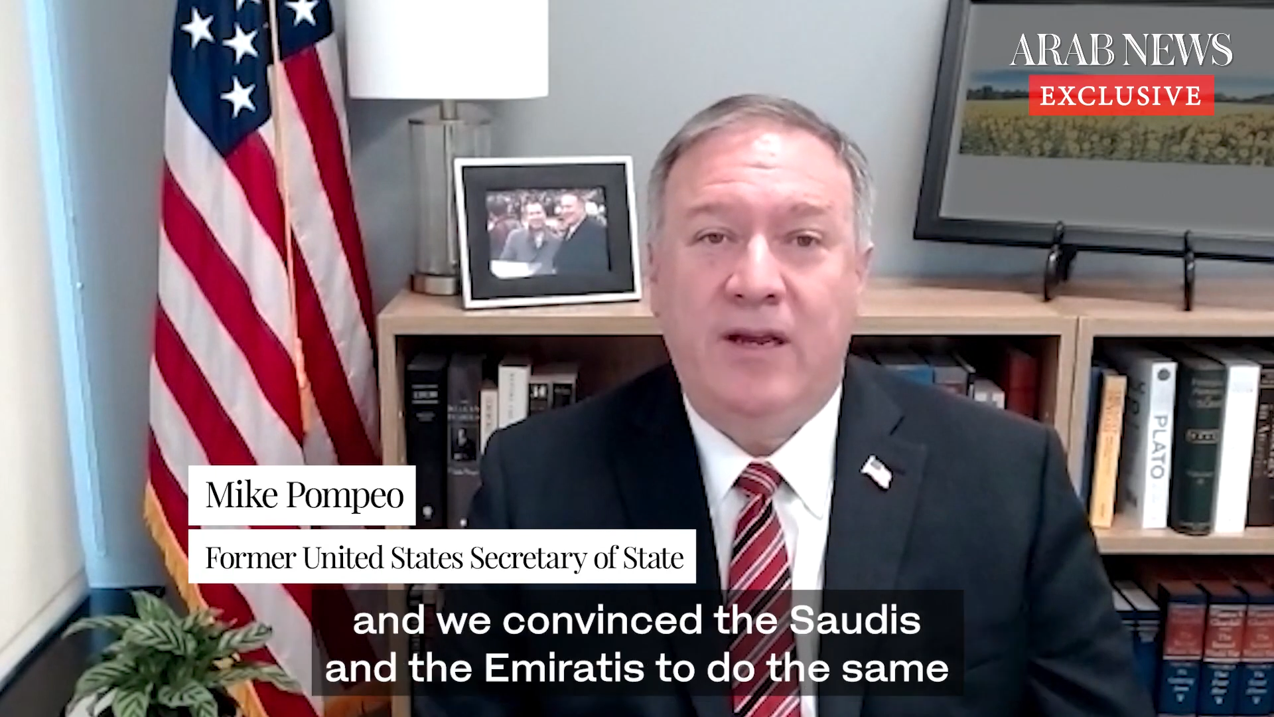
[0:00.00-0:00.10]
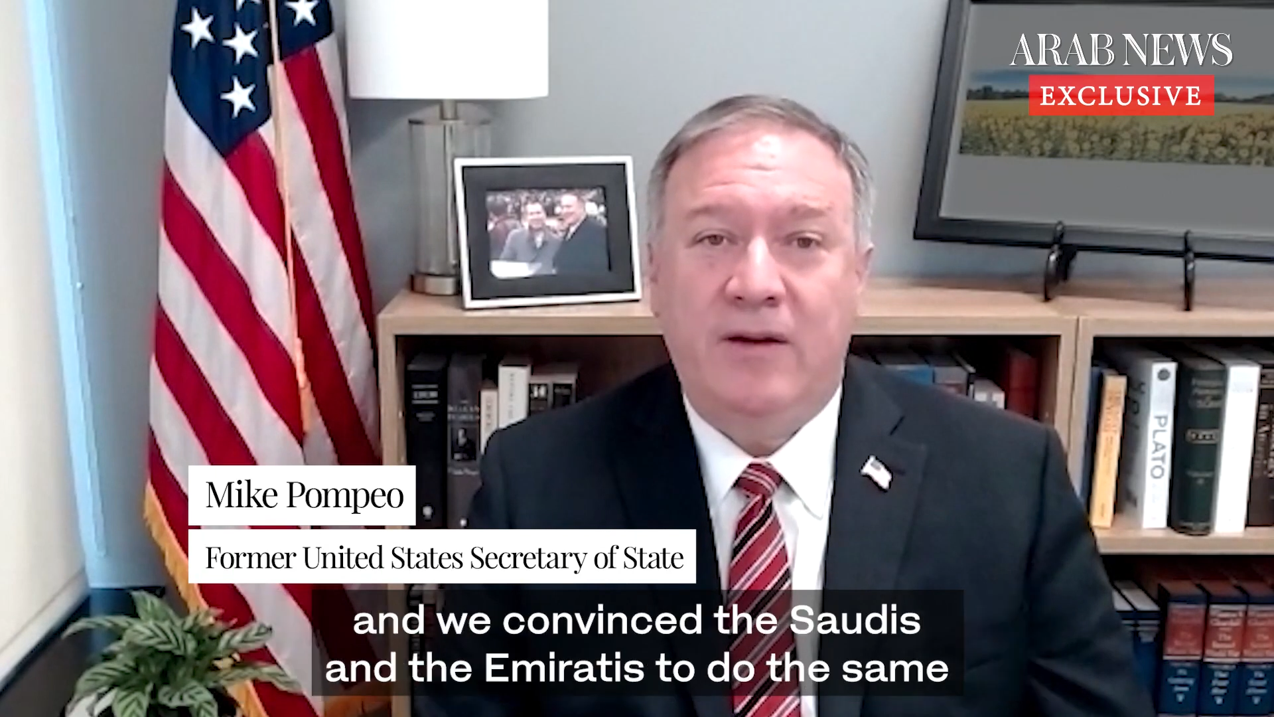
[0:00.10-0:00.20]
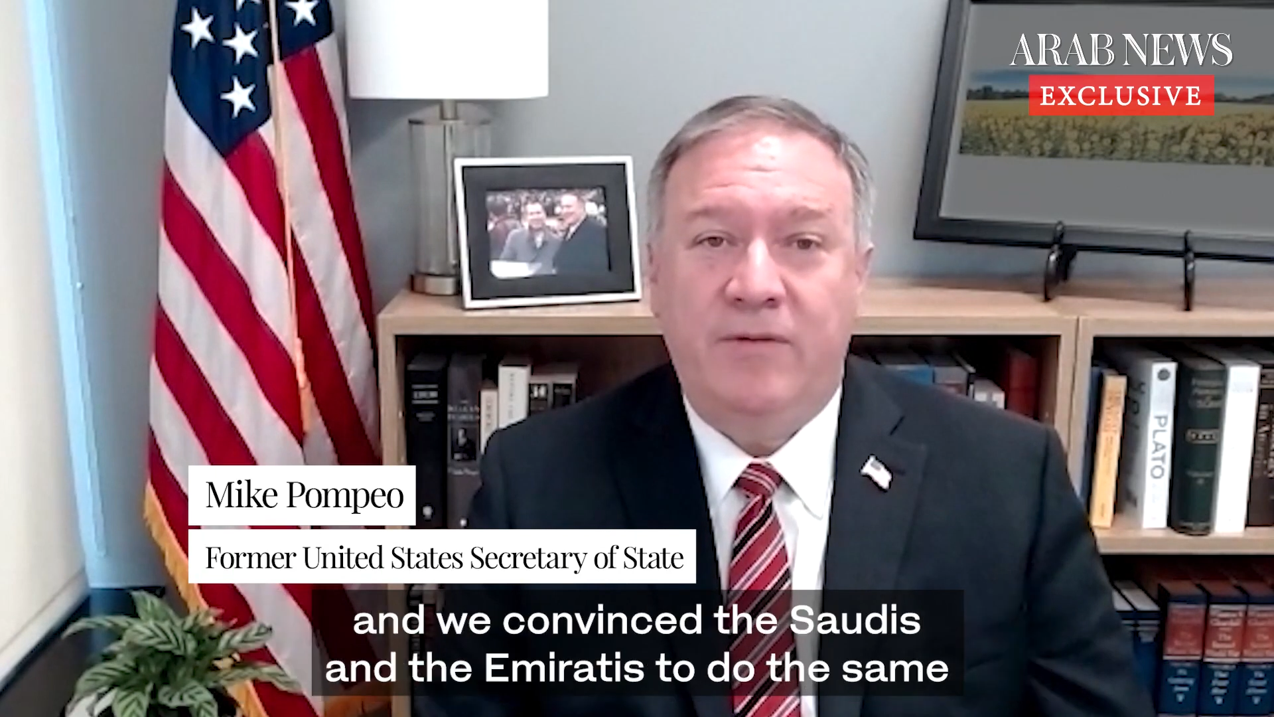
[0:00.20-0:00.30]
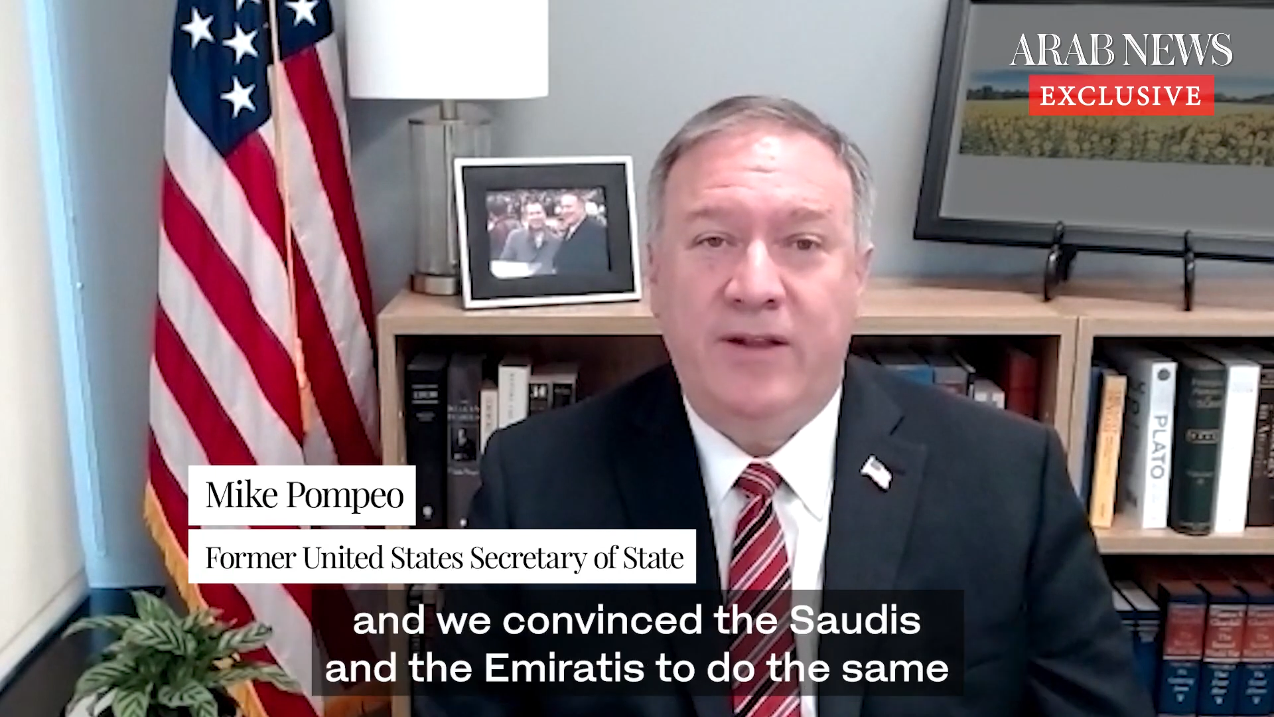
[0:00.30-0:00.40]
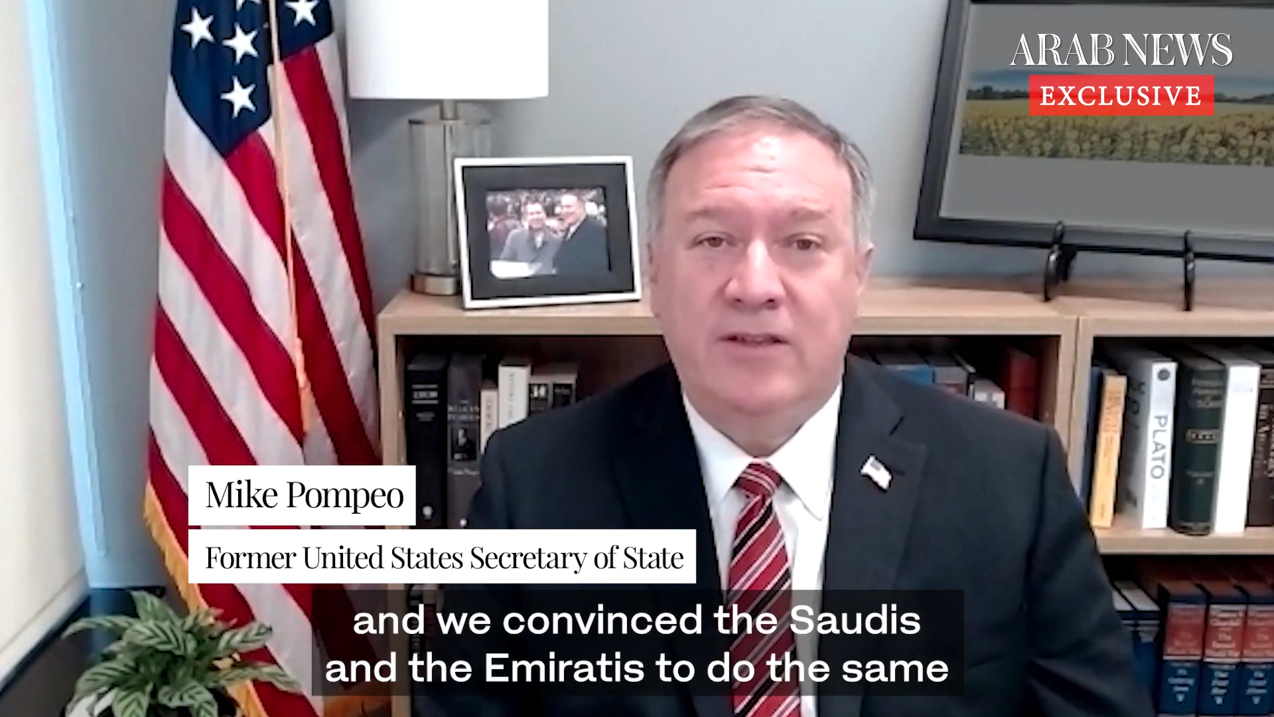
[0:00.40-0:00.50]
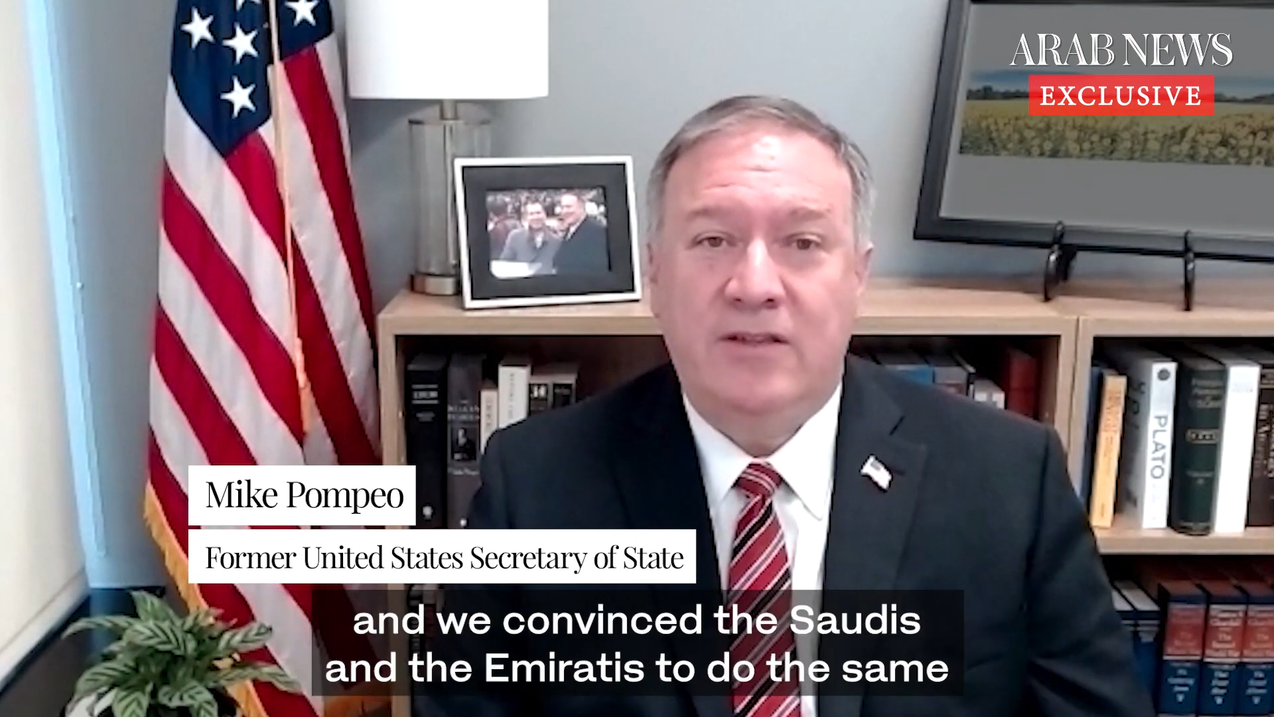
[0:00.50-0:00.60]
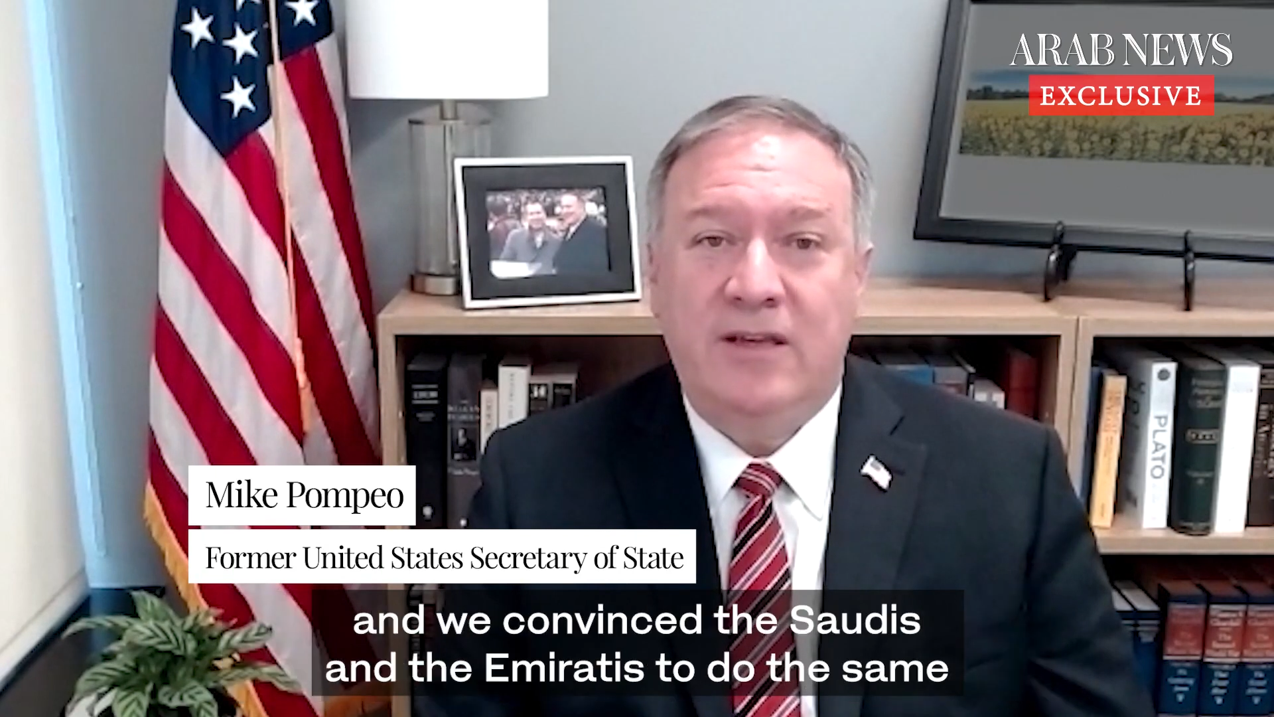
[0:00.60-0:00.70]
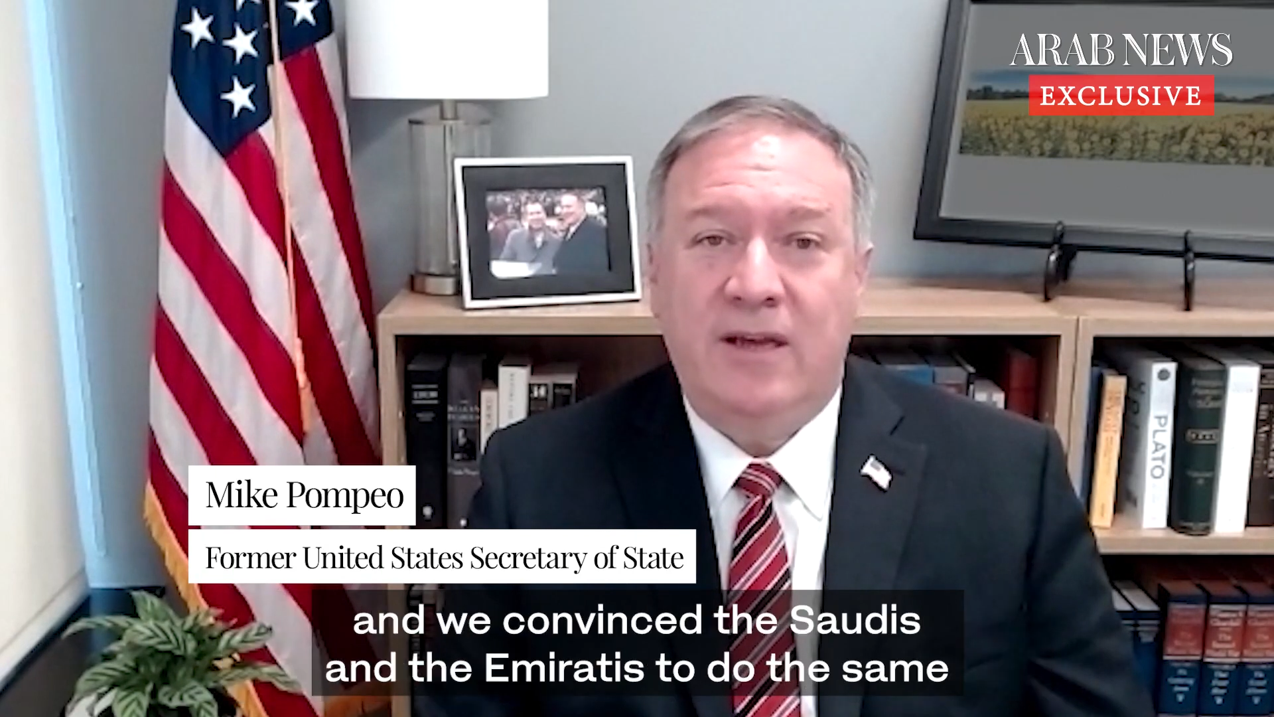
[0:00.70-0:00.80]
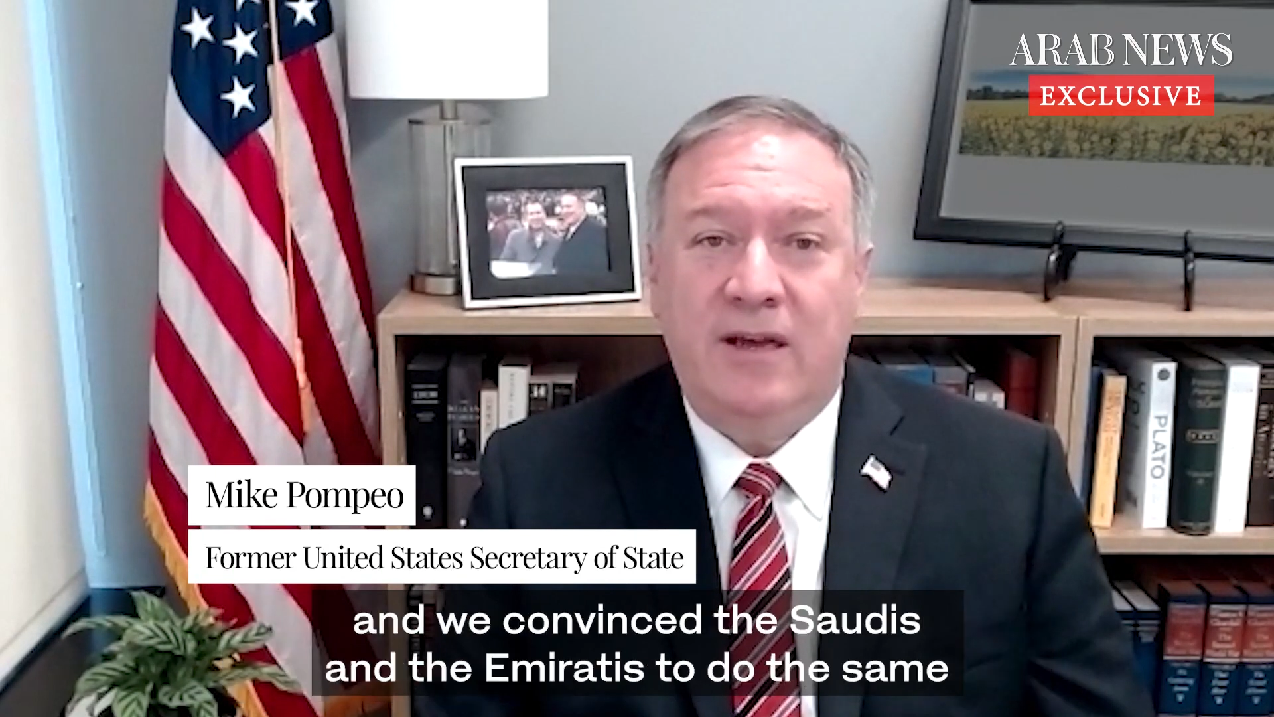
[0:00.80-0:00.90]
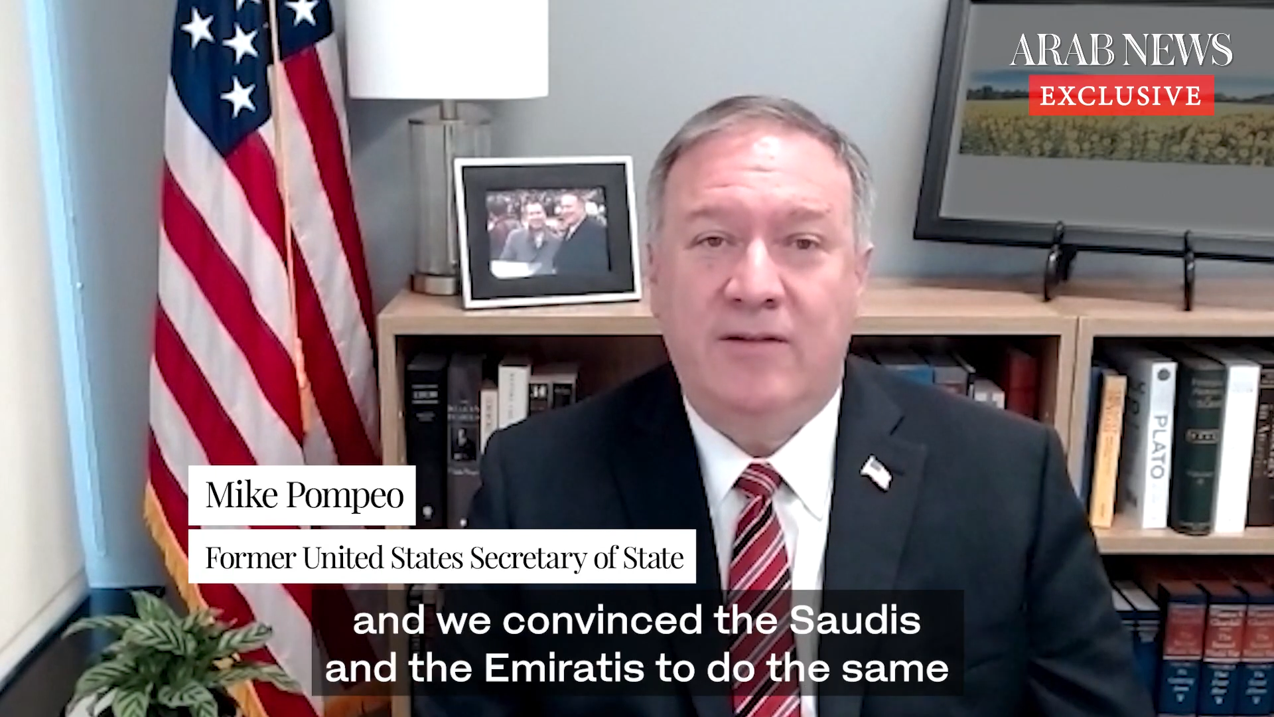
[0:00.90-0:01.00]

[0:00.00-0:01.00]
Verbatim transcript: convinced the